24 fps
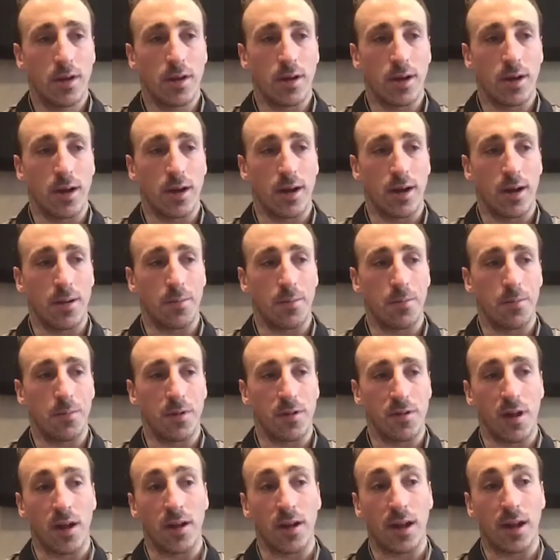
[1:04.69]
um, is
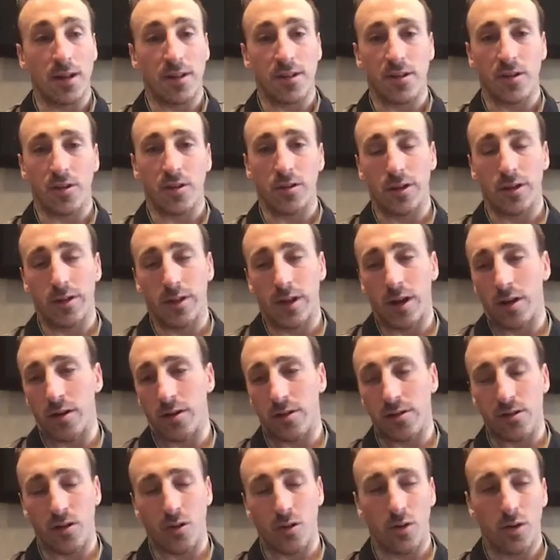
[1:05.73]
not necessarily there.
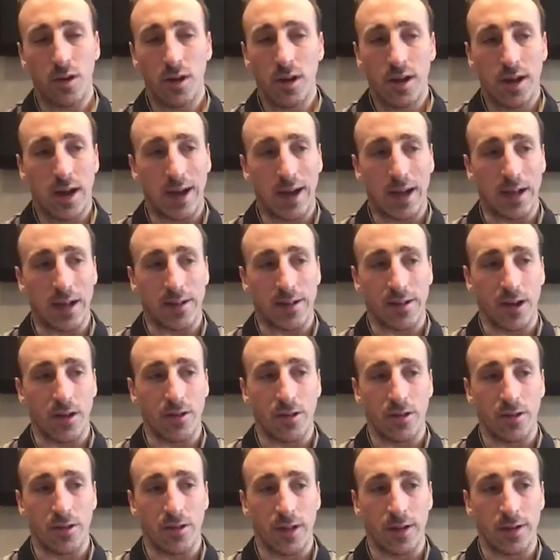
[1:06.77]
So I guess other
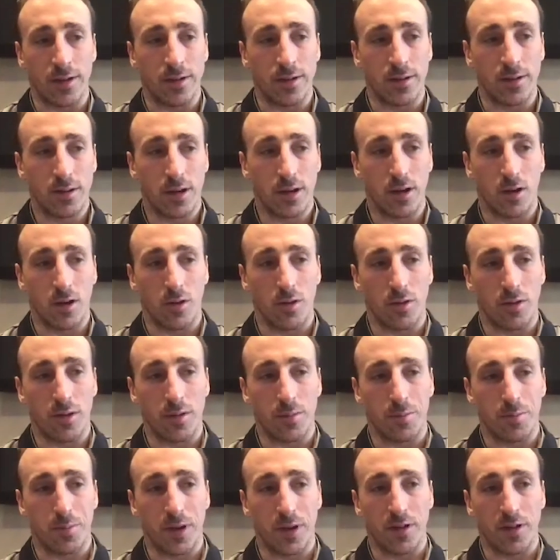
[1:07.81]
than, you know, the,
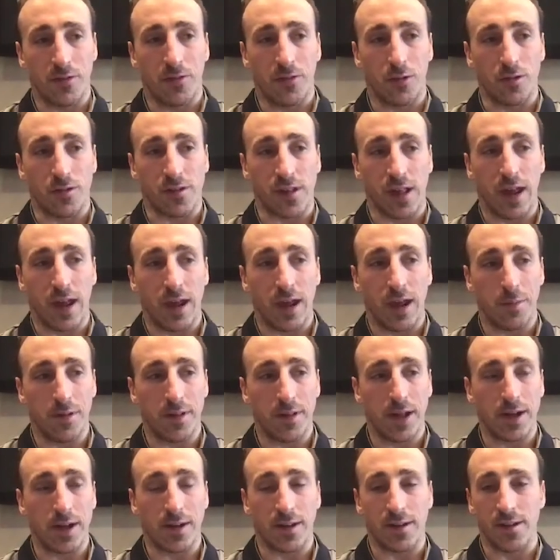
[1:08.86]
being the first game and
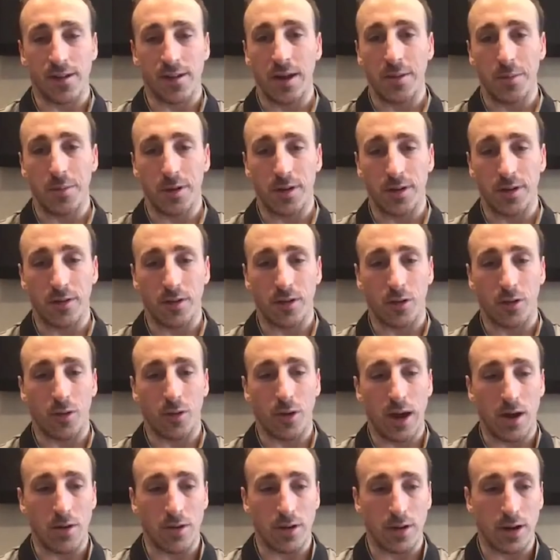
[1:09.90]
that excitement of the
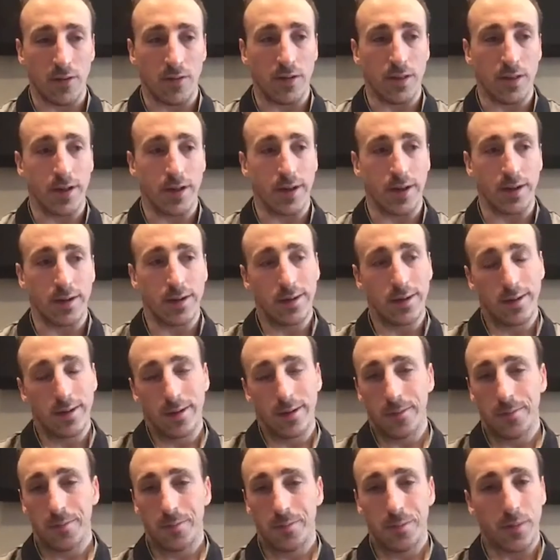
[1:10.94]
crowd and everything,
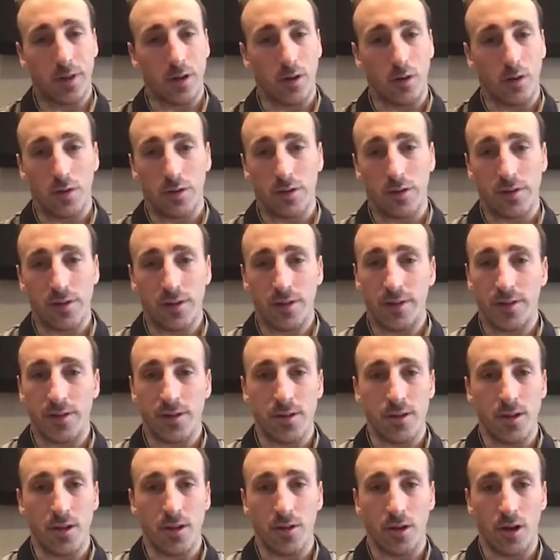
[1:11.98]
you know, it's, it's
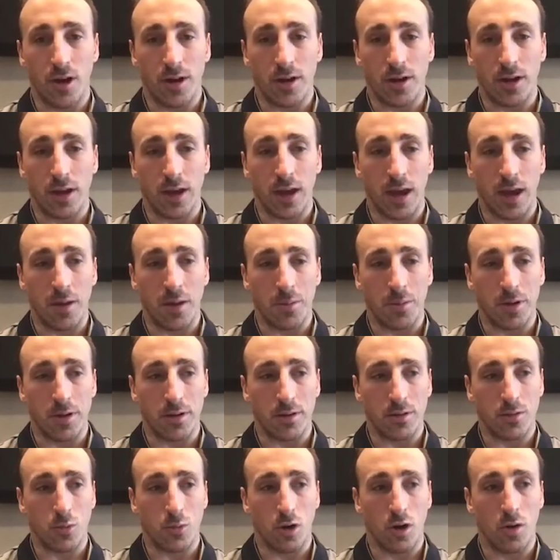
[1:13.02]
another hockey game and
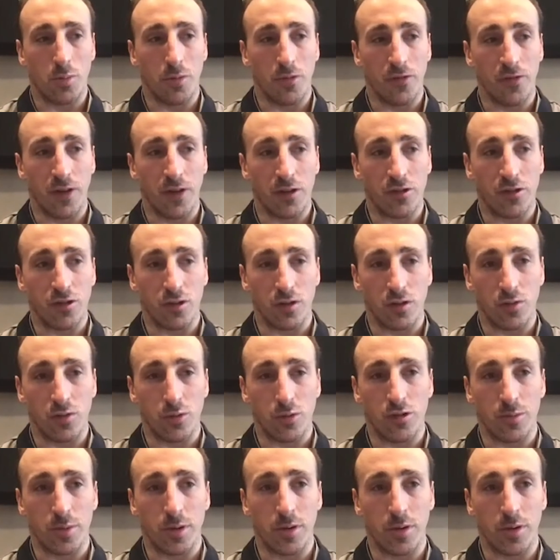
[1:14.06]
we're all professionals. We
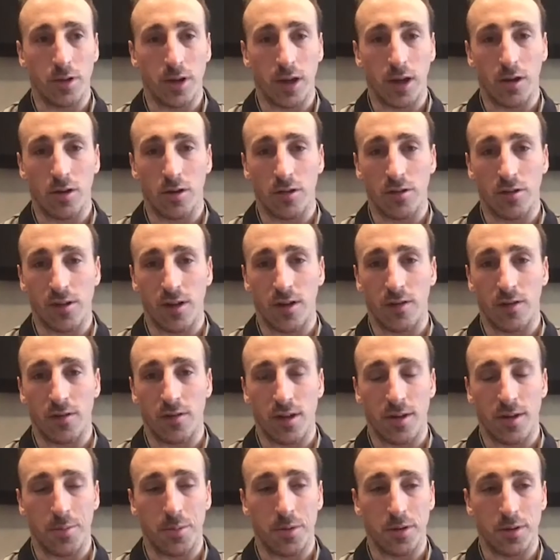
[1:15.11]
should be able to get ourselves
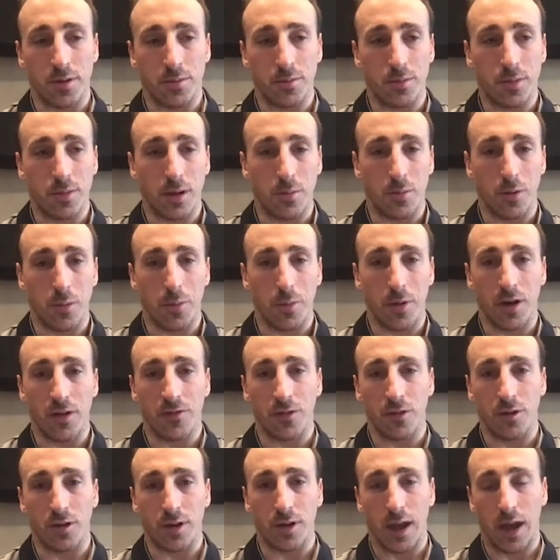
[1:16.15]
up and, and prepare
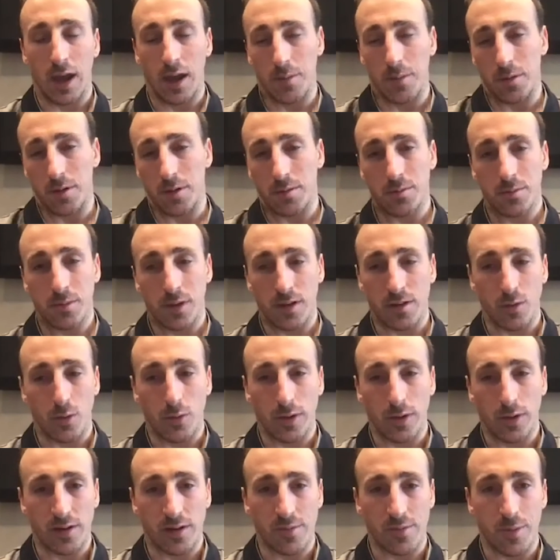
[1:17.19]
for a game. And that's what we
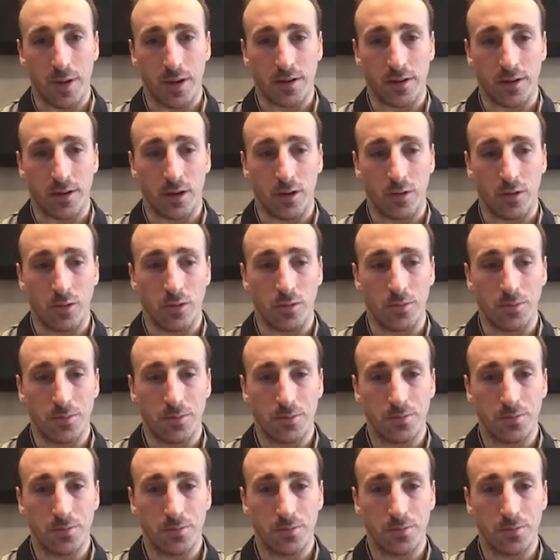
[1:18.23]
expect in our room.